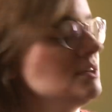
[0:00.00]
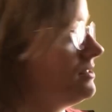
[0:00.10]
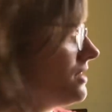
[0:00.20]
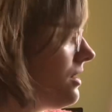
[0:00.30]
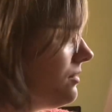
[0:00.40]

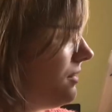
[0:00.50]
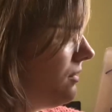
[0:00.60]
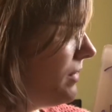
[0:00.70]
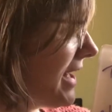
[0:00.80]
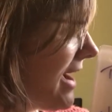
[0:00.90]
So,
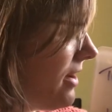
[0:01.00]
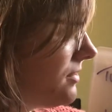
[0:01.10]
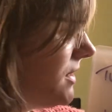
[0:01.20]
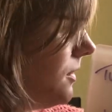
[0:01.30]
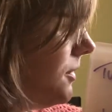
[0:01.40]
we count out
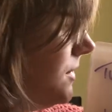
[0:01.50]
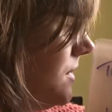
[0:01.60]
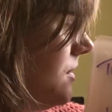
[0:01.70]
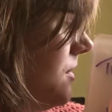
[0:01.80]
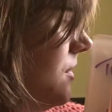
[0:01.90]
syllables.
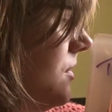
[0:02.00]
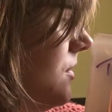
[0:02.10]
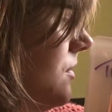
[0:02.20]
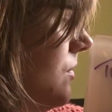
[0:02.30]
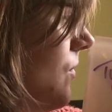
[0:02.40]

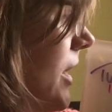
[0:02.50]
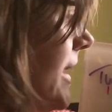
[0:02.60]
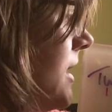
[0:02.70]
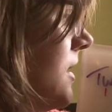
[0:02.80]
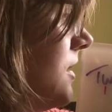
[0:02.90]
1,